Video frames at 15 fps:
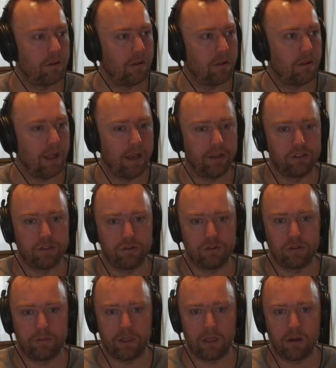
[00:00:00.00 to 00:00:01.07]
that issue
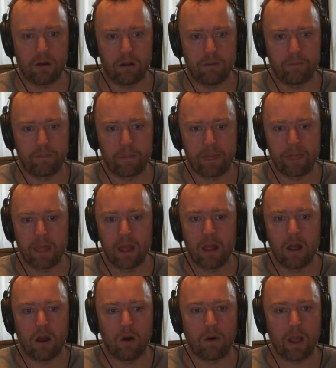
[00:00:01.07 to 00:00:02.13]
should be gone.
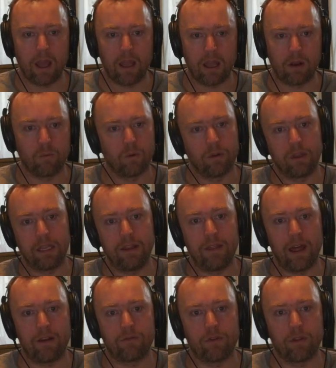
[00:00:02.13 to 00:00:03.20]
Okay, and we'll need
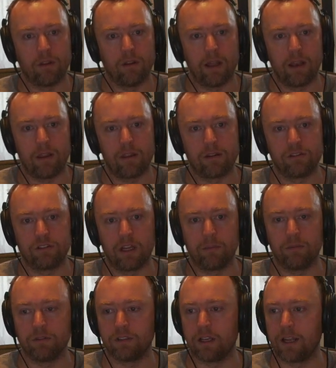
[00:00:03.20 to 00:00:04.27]
that for the length and
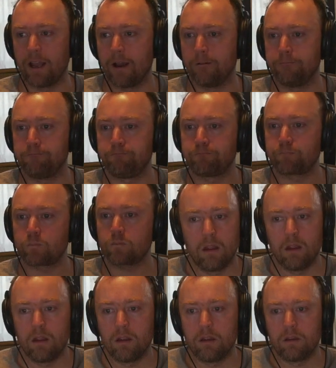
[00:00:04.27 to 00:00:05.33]
samples anyhow.
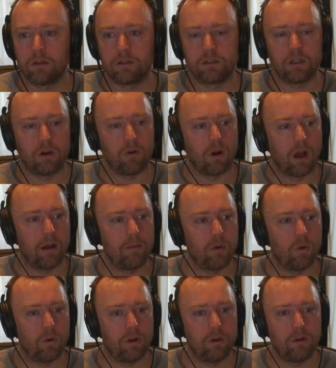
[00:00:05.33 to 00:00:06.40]
So I'm
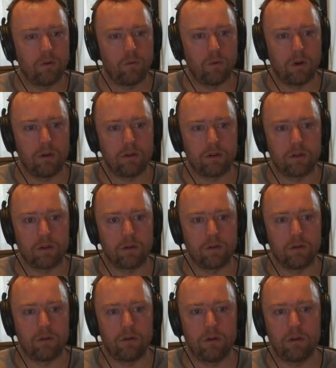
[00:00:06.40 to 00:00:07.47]
going to want
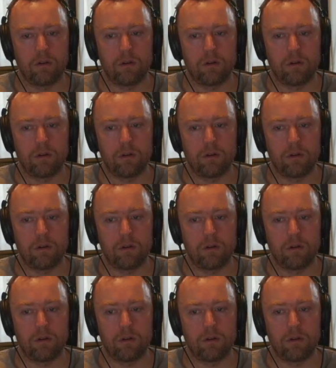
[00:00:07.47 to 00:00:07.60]
to